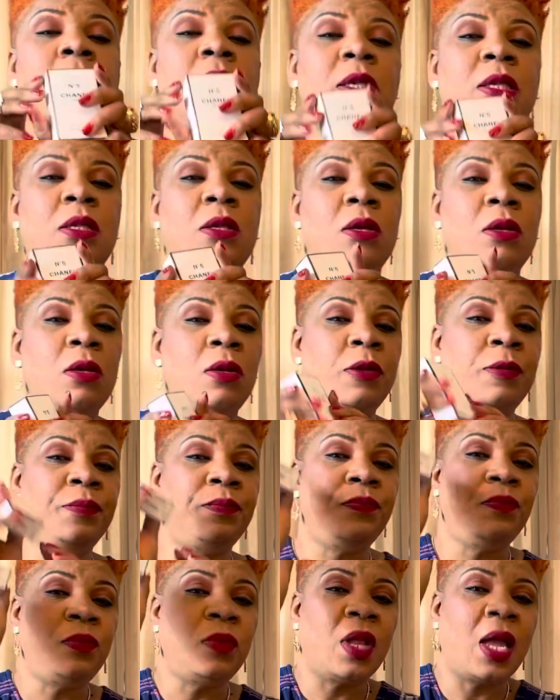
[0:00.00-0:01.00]
So
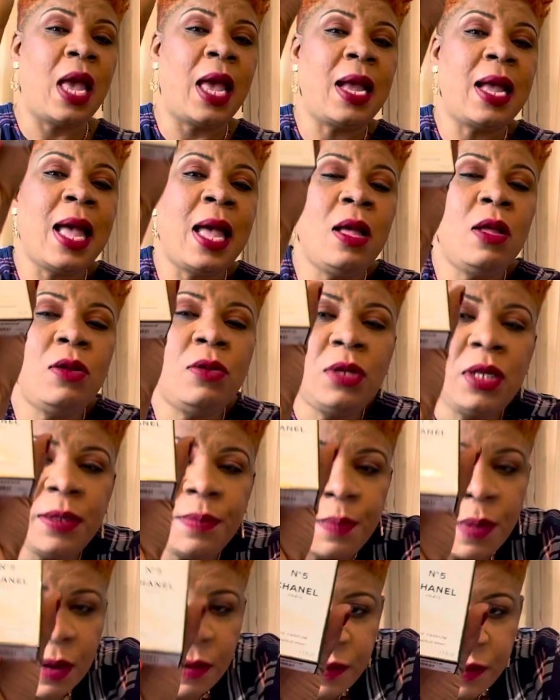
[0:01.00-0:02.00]
I got Eau de
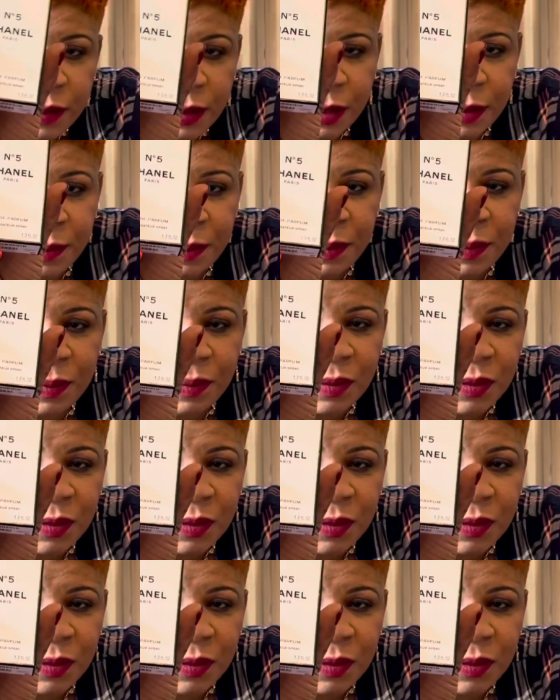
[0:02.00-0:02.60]
Parfum.